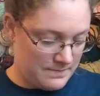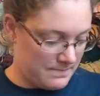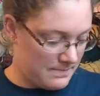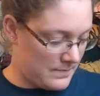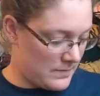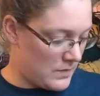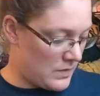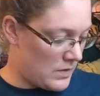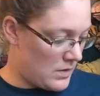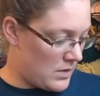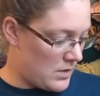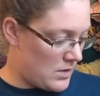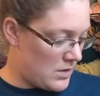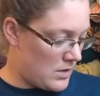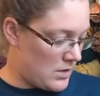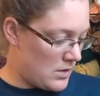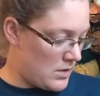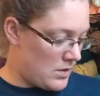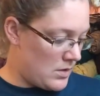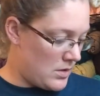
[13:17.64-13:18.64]

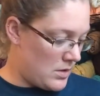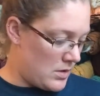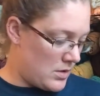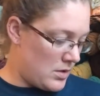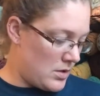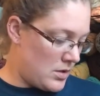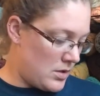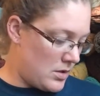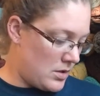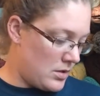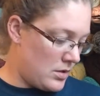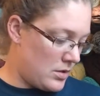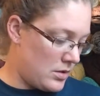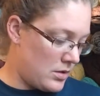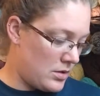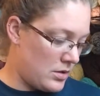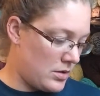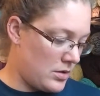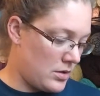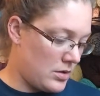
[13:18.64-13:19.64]

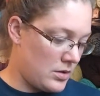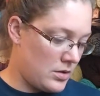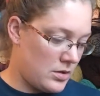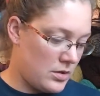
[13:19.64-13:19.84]
No one is speaking in this clip.